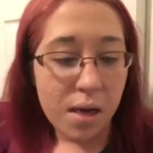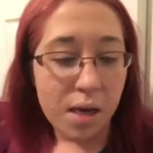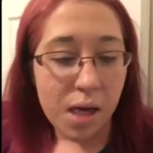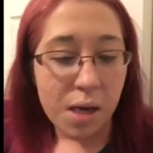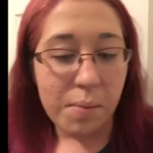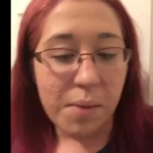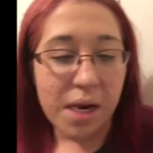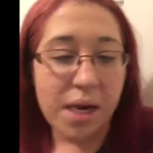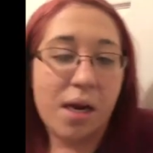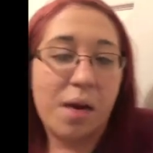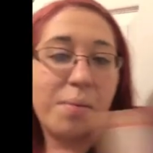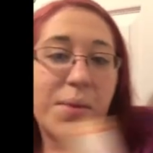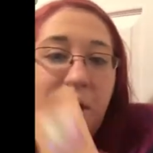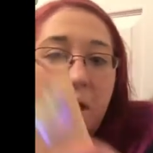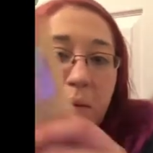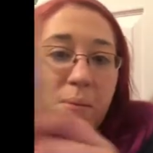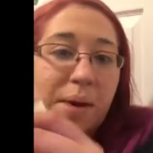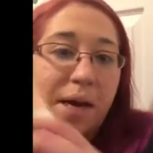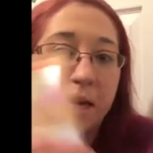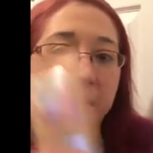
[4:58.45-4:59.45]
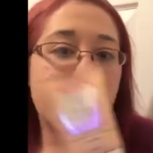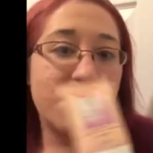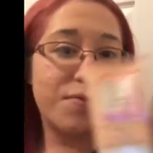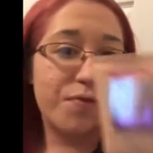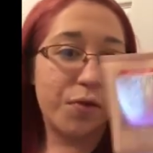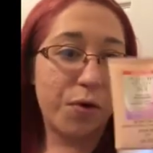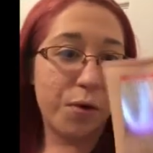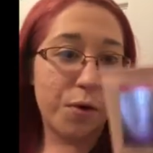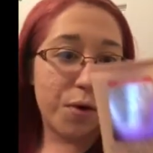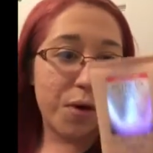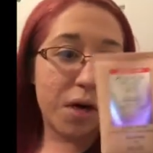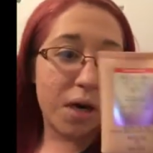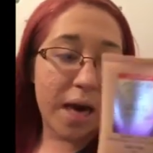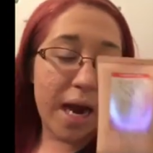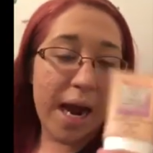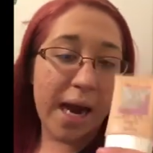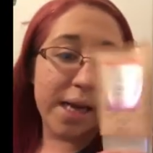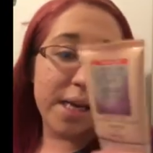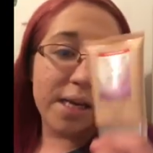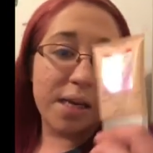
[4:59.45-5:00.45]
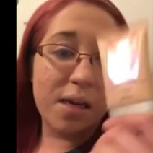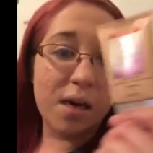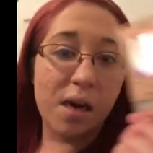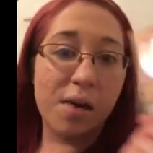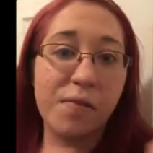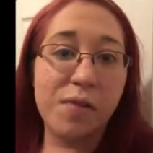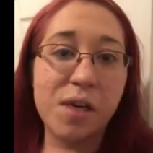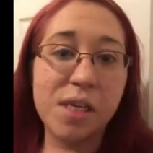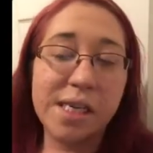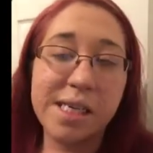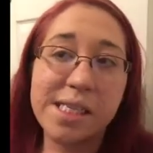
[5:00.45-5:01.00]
It may not be the best for acne coverage.